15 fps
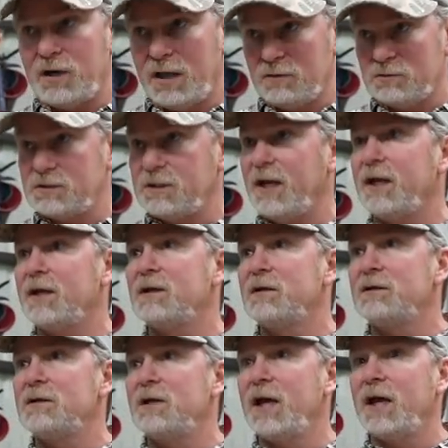a rattlesnake.
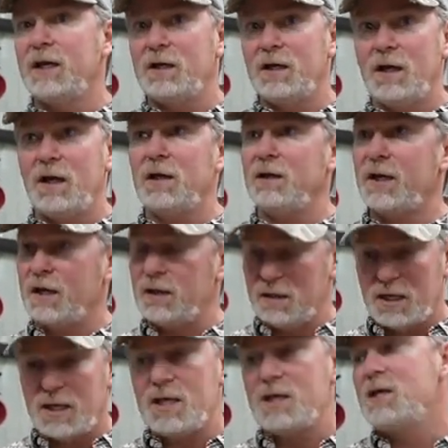Yep. And uh,
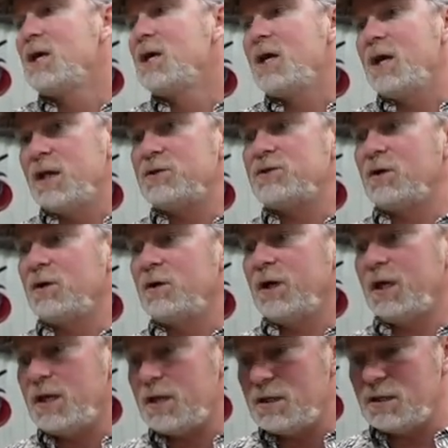and he he start,
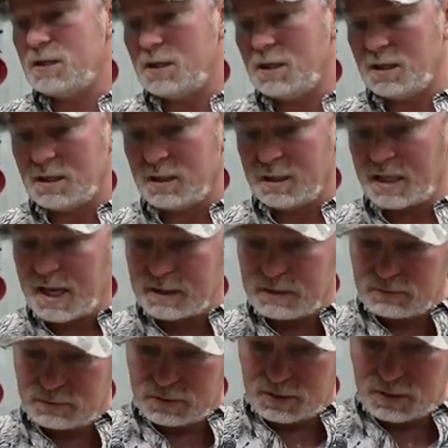he uh,
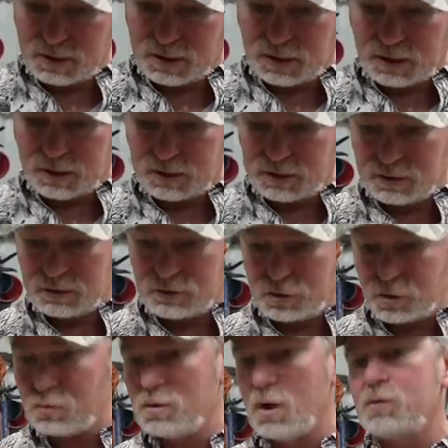got uh,
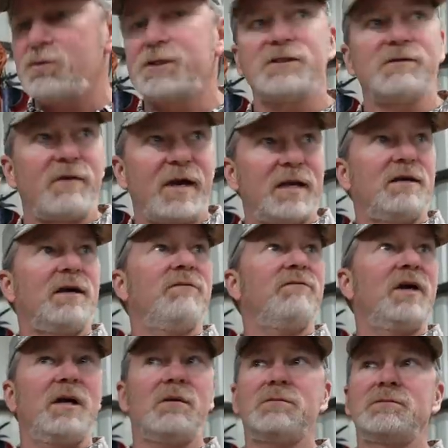two doses of
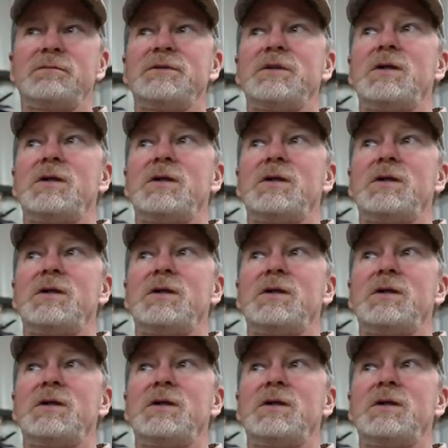anti-venom,